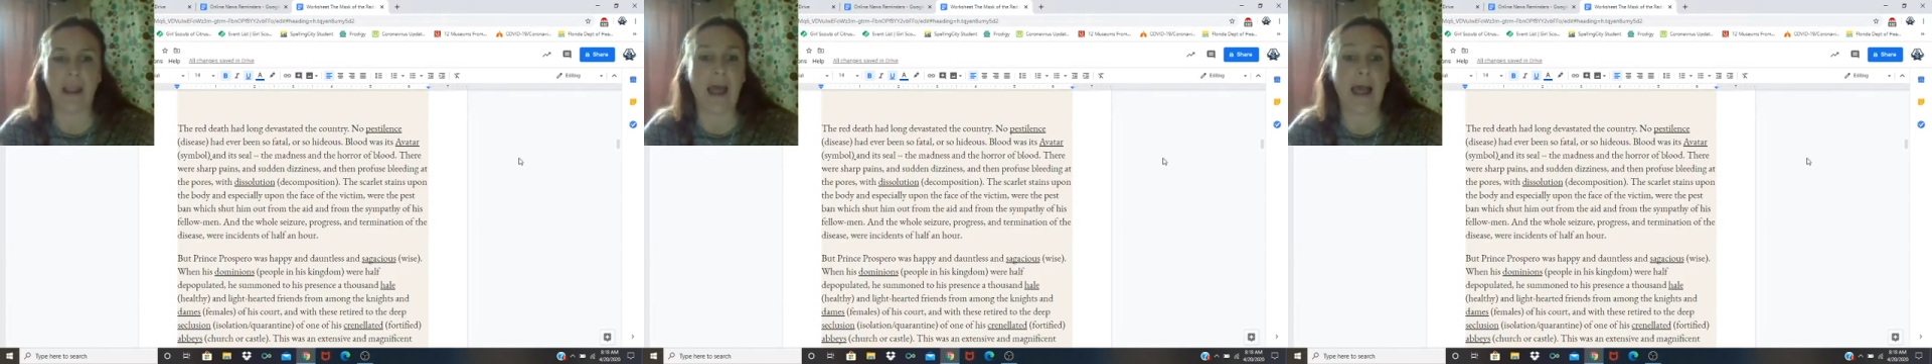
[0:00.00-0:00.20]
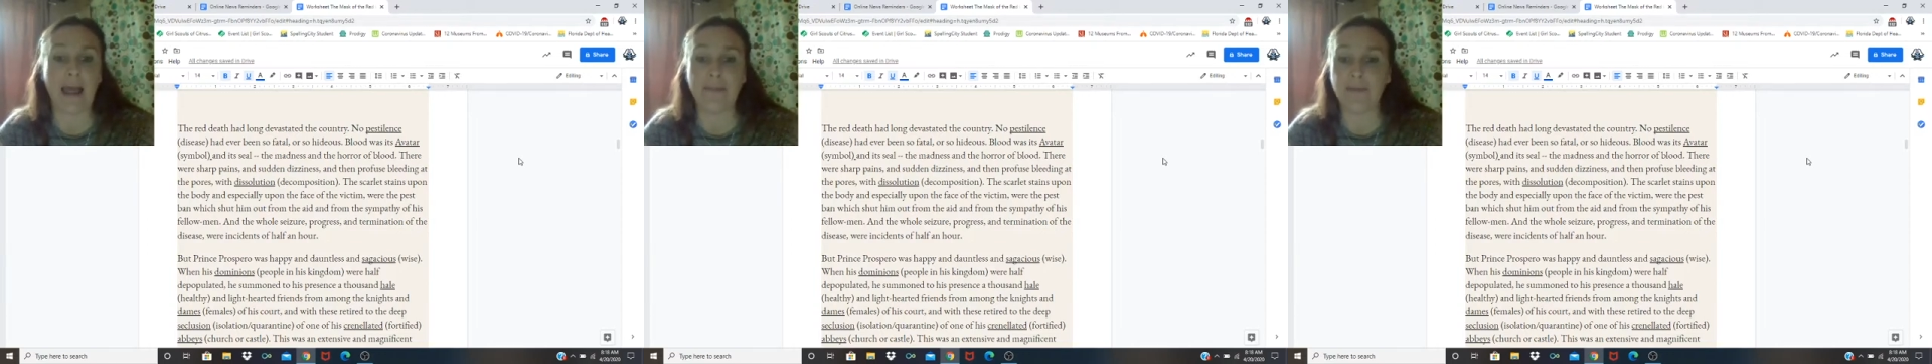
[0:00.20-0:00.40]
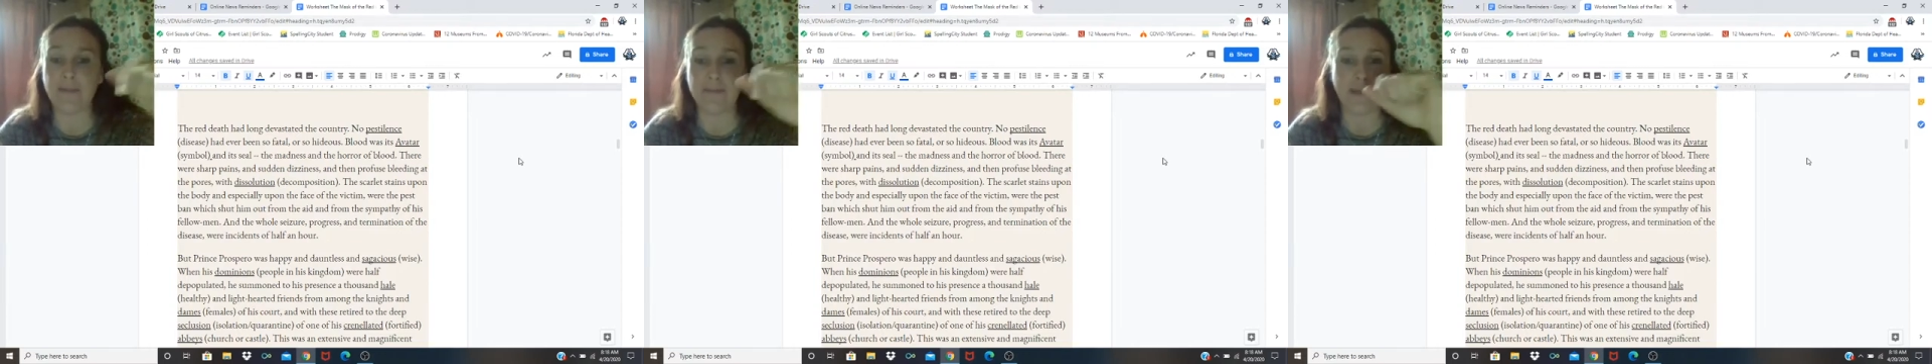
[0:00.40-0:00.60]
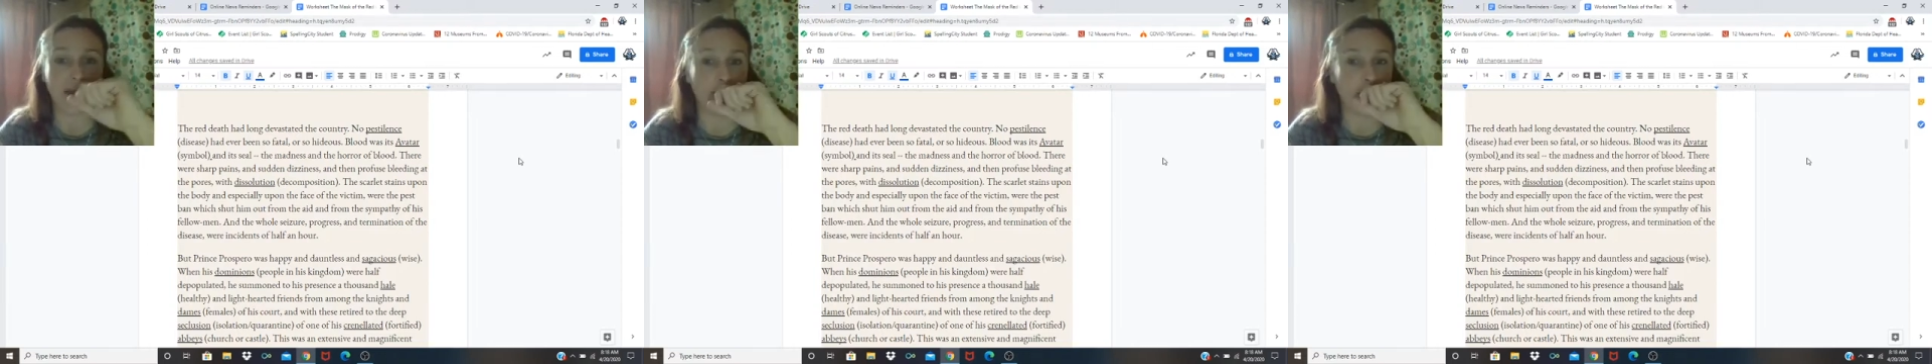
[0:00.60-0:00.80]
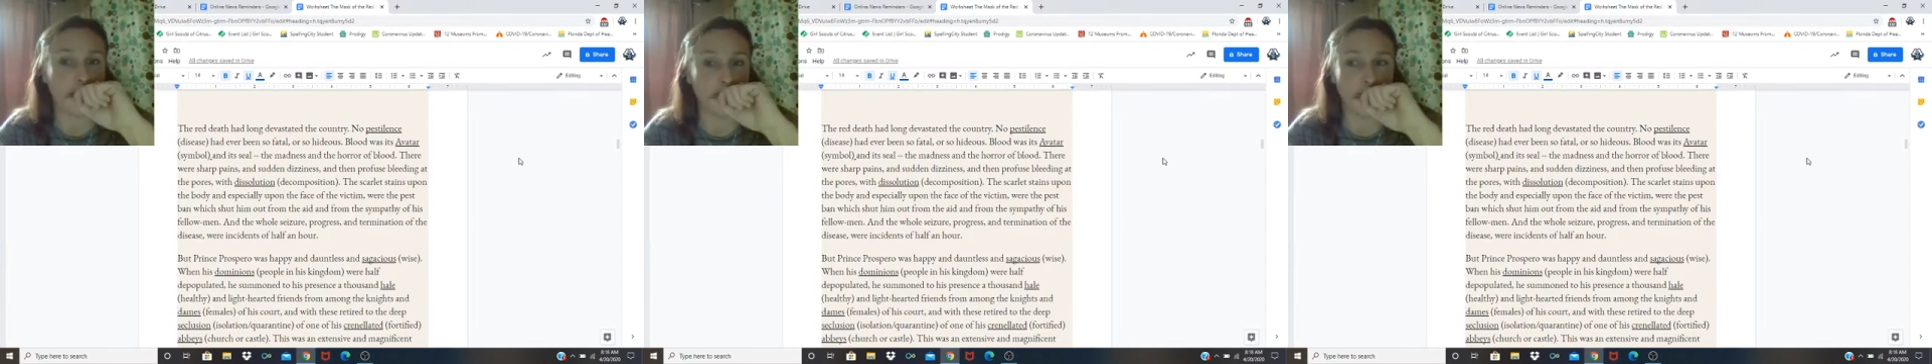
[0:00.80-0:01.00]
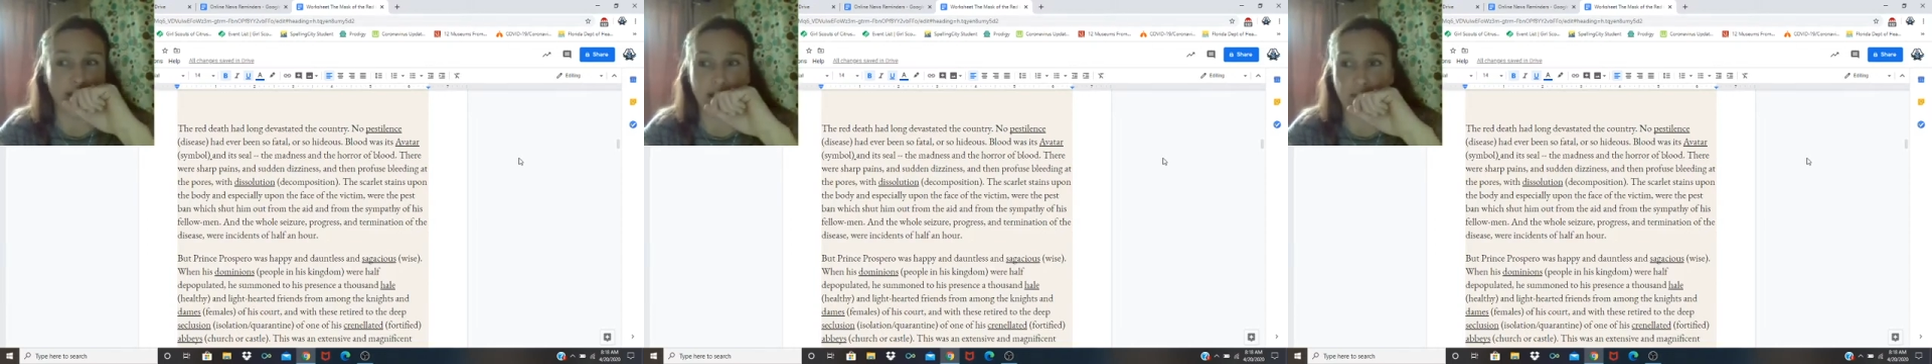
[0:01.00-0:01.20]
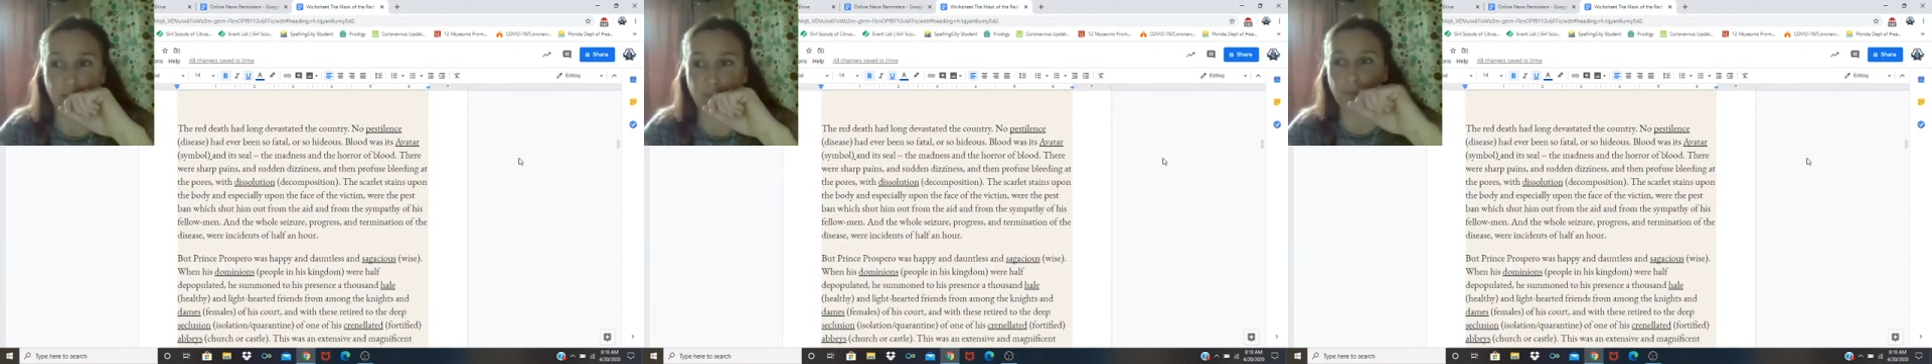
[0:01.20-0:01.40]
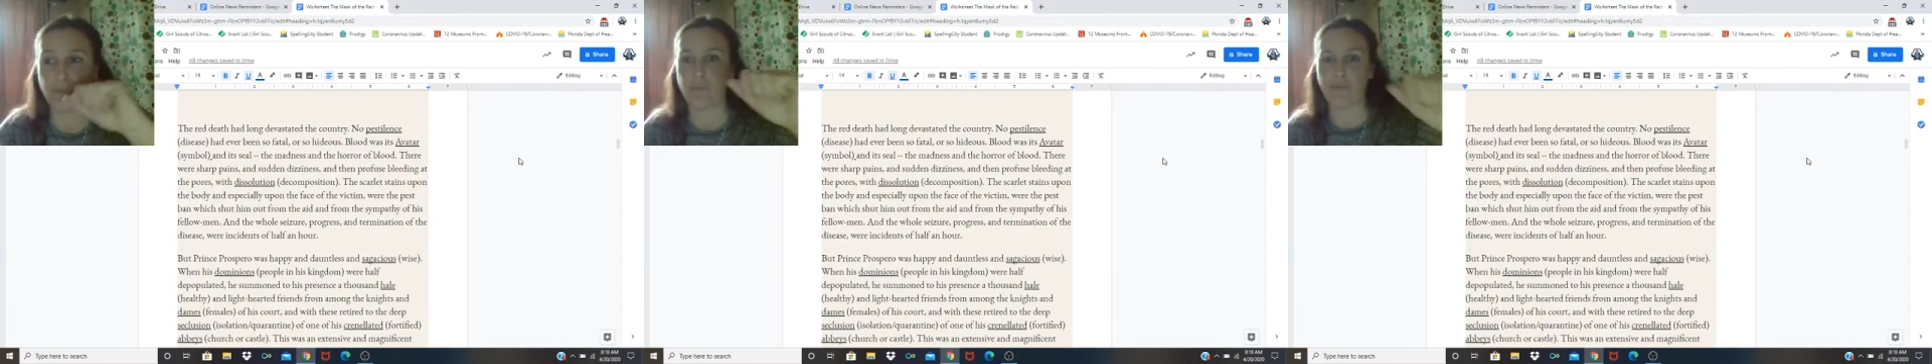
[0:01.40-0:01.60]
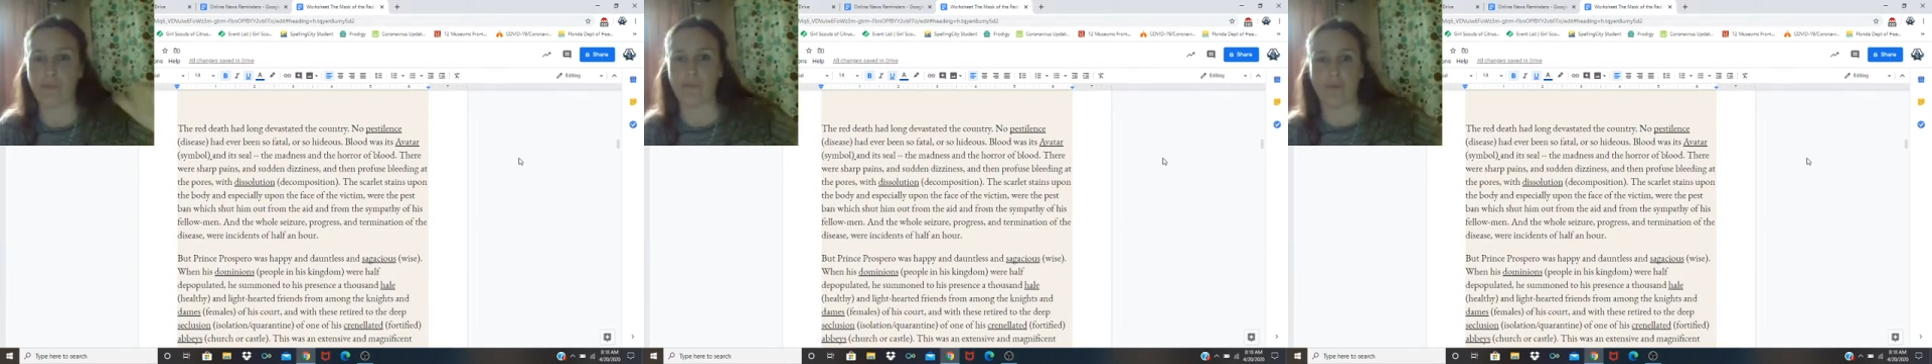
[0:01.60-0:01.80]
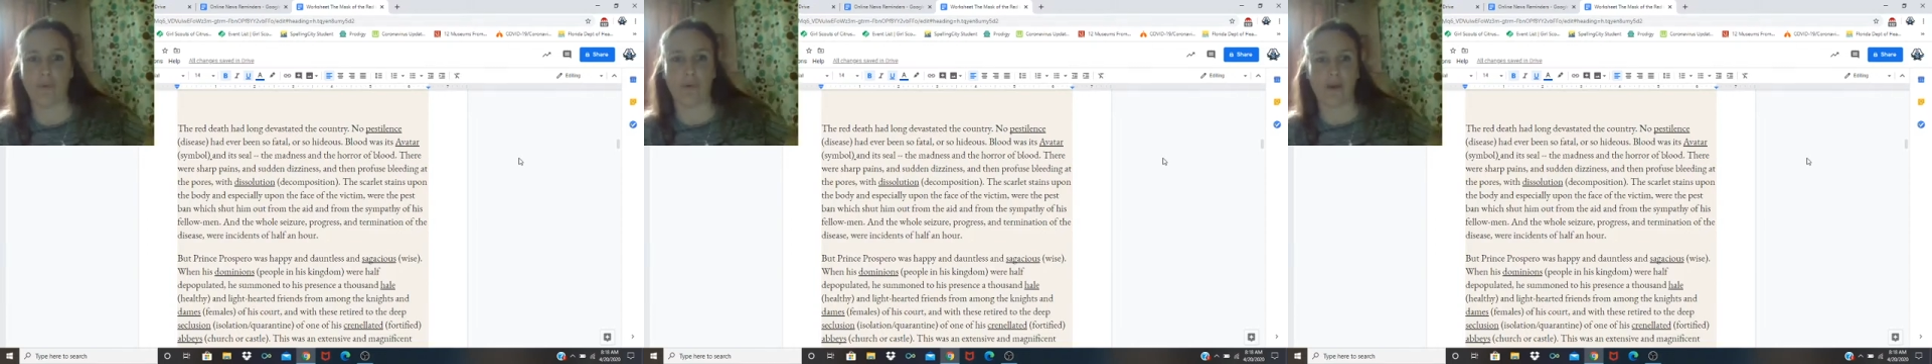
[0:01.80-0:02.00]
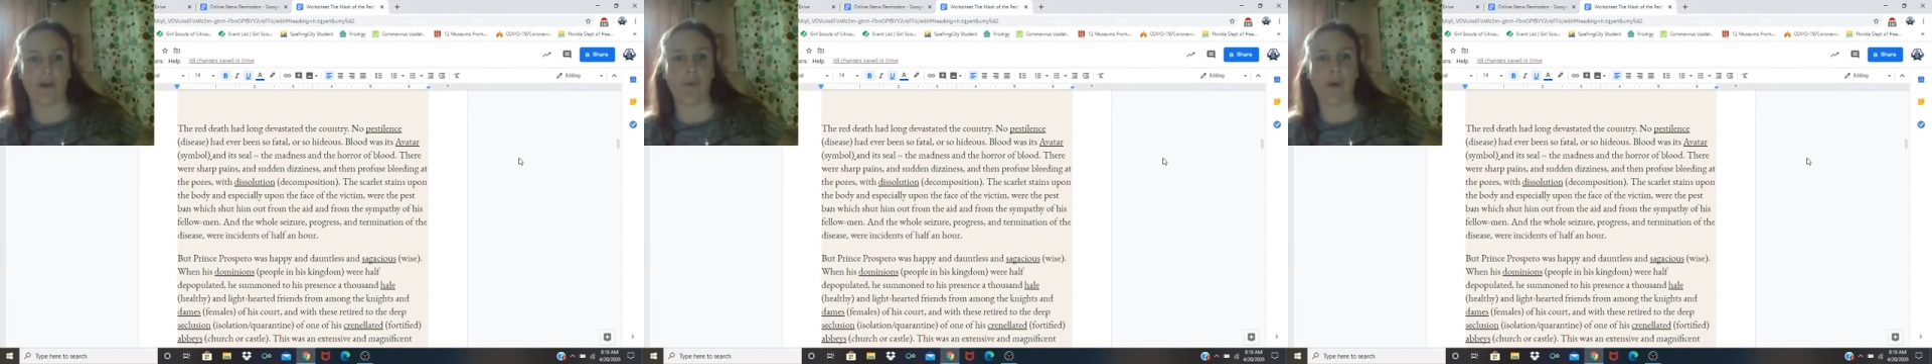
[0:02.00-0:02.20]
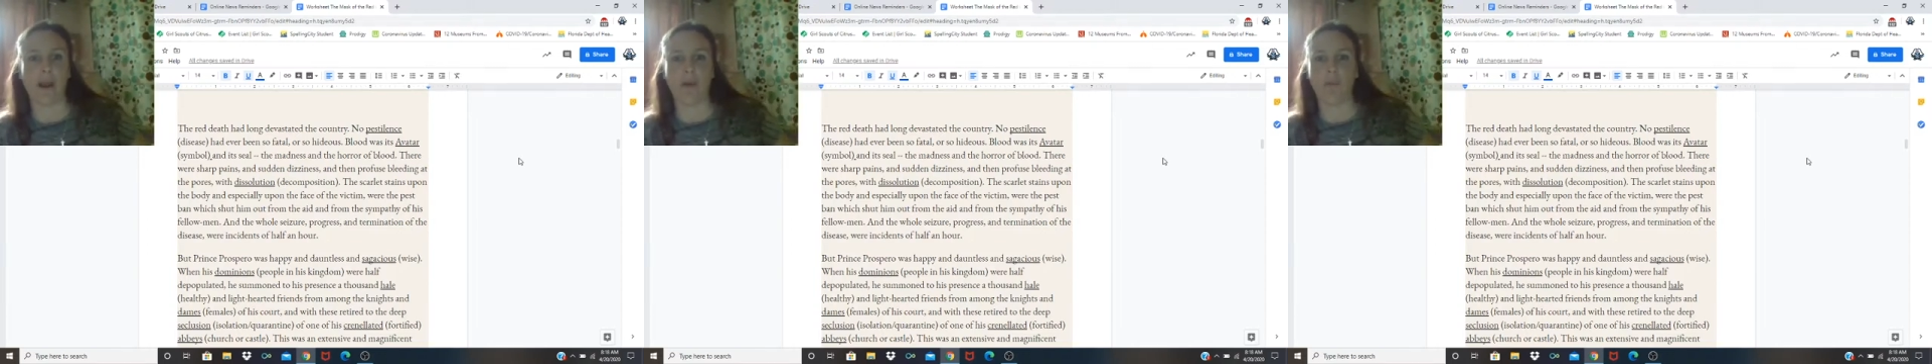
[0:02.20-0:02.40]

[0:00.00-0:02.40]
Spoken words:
I think that'll help you get through the story quite